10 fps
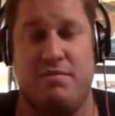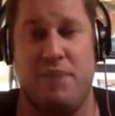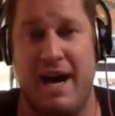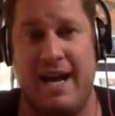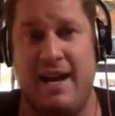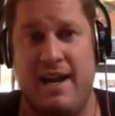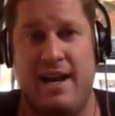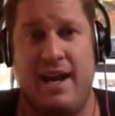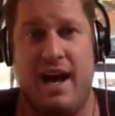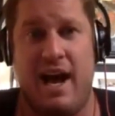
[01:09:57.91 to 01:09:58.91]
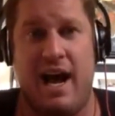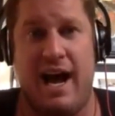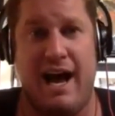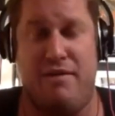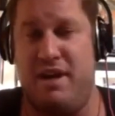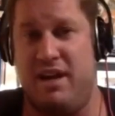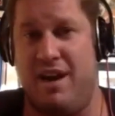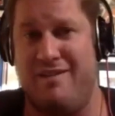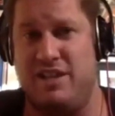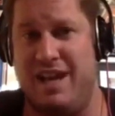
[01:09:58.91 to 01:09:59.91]
But uh, I think it
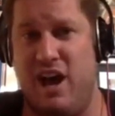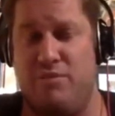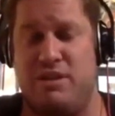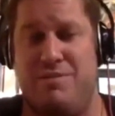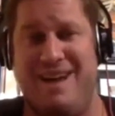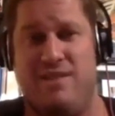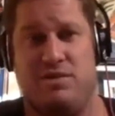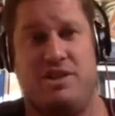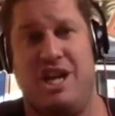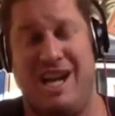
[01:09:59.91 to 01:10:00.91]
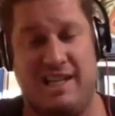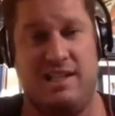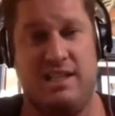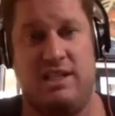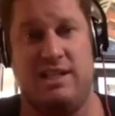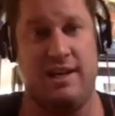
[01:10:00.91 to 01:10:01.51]
obviously helps the Bengals' chances.